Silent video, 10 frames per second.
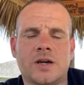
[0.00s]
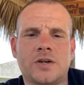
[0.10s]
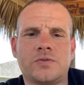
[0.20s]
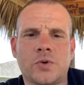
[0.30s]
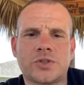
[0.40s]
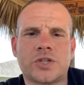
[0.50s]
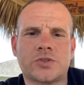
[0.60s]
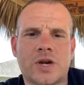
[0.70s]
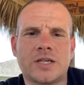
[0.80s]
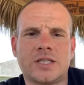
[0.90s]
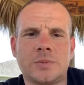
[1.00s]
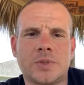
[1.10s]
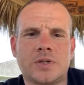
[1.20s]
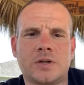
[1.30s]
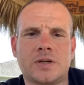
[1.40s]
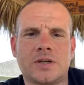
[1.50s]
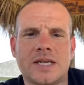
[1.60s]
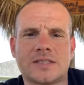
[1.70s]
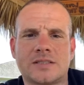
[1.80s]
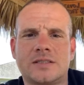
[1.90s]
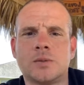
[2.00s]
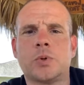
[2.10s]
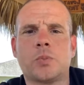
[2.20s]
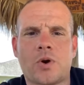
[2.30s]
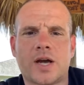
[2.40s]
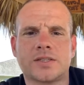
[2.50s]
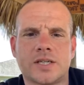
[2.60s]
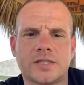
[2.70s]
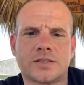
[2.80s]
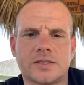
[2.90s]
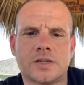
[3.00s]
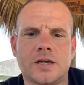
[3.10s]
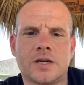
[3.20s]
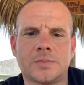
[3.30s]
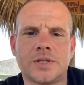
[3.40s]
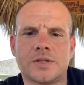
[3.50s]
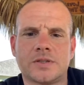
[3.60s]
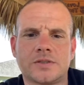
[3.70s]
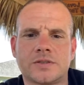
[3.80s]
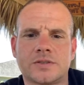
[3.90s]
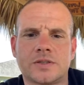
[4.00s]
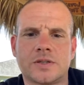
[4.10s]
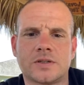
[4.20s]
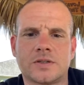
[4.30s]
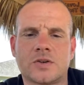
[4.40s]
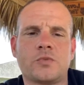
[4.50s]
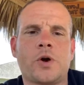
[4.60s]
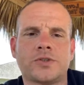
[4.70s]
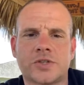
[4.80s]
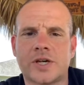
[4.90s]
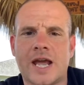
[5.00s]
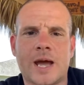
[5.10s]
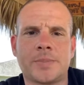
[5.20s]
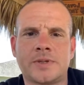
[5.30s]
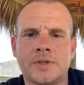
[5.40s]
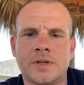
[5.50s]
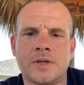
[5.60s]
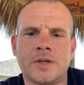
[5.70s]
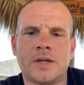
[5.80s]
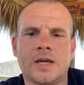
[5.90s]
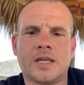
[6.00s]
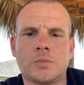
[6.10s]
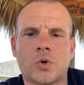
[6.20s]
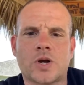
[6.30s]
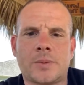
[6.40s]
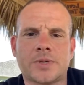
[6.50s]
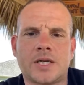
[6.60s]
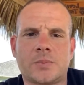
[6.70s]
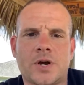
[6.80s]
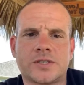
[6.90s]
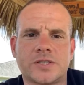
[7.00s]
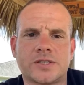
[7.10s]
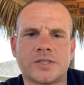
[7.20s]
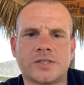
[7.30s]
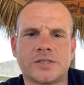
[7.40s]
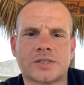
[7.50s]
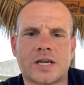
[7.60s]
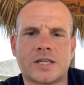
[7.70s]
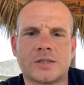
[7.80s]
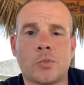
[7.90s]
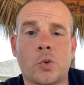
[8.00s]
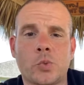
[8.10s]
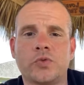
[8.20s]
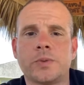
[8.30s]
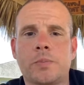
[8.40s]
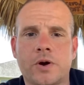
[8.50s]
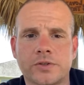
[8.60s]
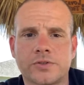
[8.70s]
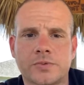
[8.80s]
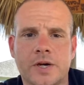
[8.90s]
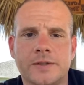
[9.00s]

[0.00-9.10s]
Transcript: focus on trying to keep it as a simple process, because curveballs are going to happen, and the more complicated process is, it's kind of like the more moving parts, right?